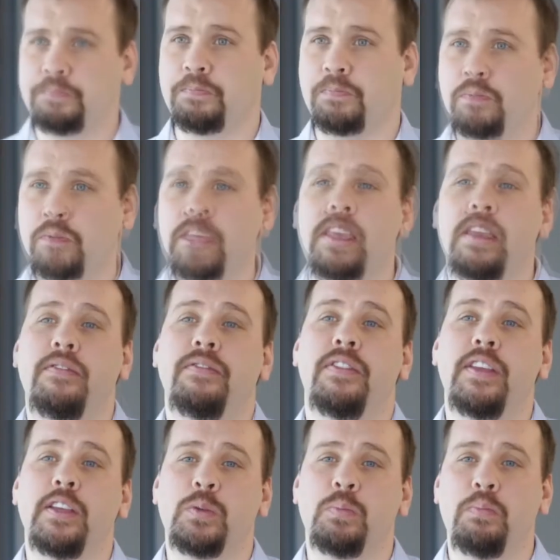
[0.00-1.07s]
We give
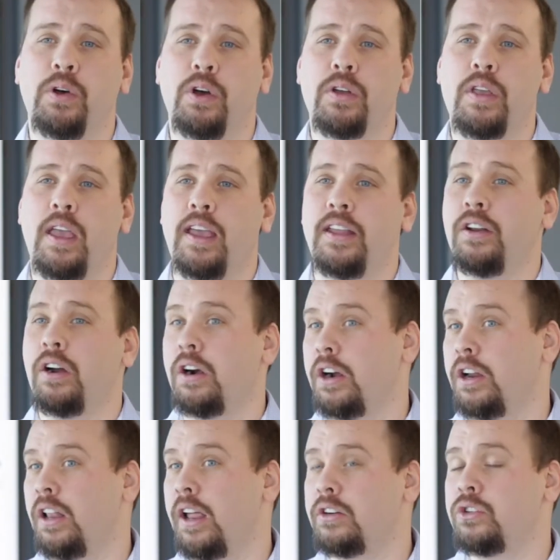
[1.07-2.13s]
this book and our
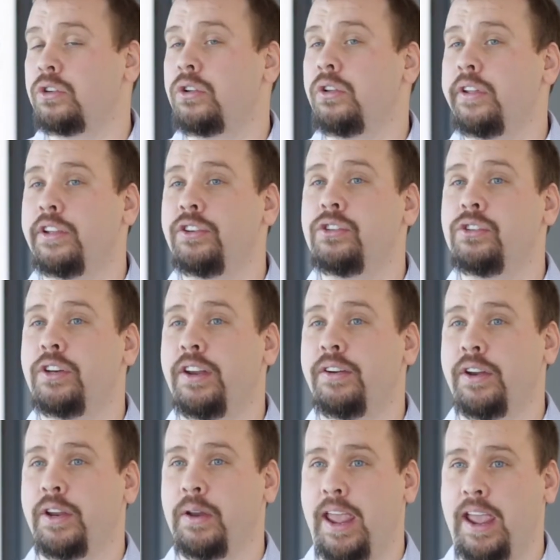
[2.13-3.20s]
electrical
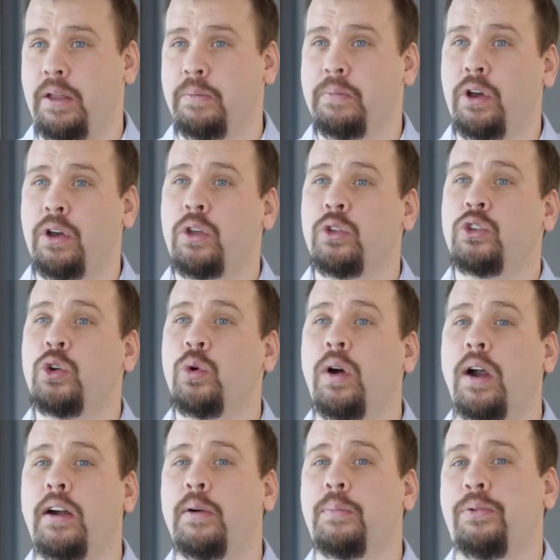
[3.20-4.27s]
engineering handbook to
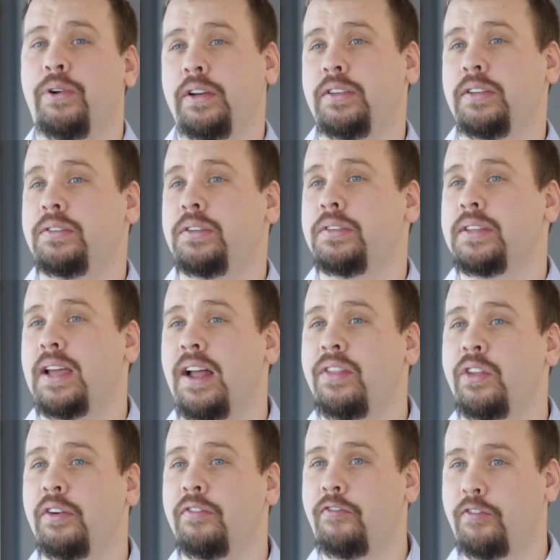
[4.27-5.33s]
our apprentices on
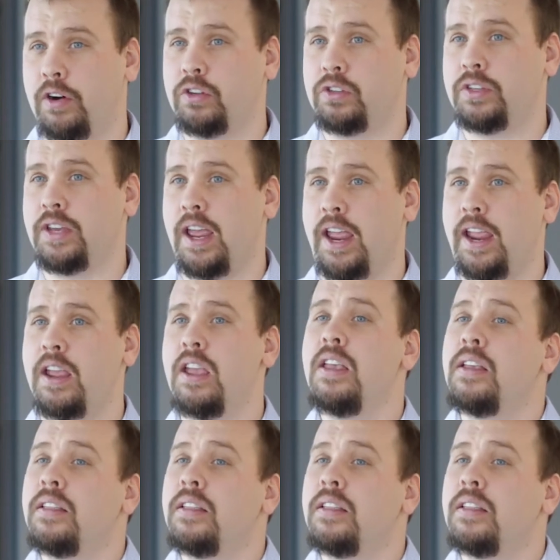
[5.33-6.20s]
their first day.